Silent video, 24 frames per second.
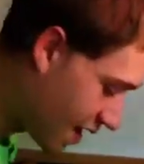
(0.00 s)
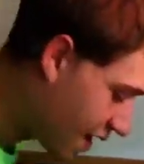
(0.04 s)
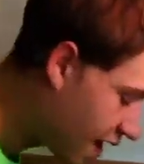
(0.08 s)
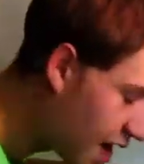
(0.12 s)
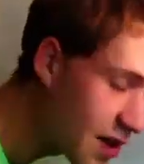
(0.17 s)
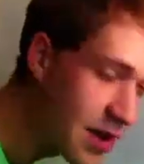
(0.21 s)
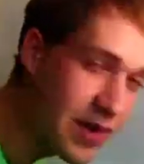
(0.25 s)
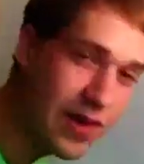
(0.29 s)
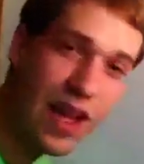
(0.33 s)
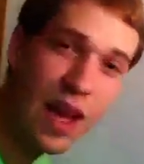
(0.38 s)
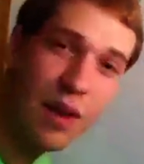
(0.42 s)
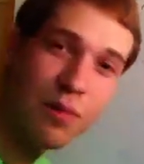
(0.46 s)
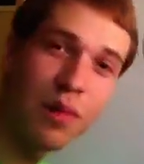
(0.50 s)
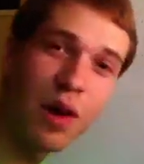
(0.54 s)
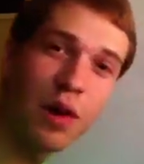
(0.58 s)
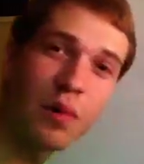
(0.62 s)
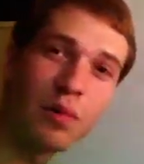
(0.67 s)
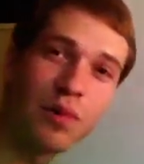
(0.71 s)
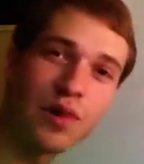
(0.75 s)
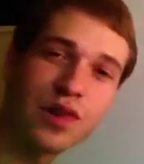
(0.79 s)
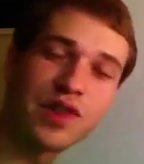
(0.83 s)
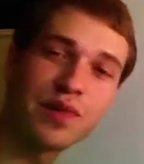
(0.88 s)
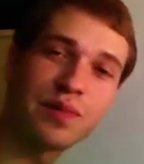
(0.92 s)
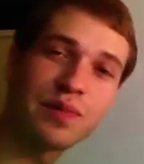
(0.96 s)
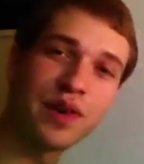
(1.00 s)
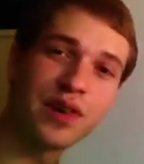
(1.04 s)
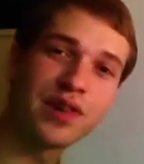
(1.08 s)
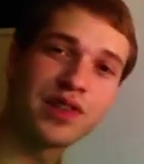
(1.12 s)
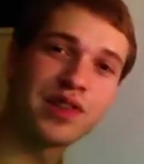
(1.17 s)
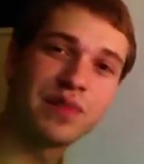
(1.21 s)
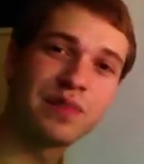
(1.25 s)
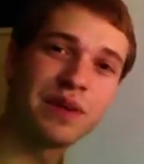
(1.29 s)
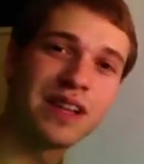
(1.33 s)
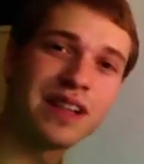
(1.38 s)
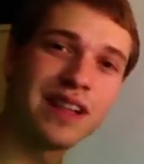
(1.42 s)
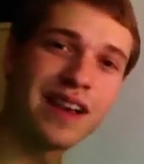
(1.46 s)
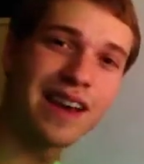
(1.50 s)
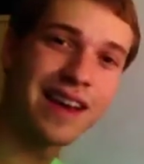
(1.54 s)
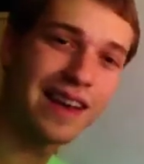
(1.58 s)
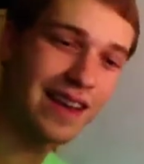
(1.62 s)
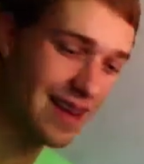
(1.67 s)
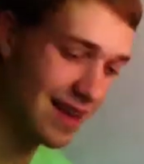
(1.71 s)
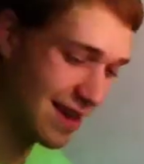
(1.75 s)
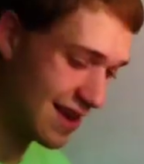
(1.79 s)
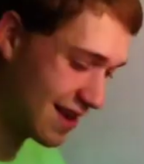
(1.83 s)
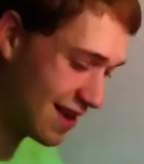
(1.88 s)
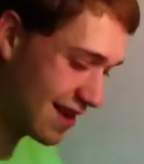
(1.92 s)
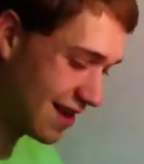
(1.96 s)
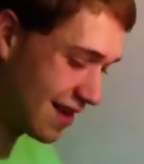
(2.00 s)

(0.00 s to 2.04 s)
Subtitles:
Isn't that what we're supposed to be like?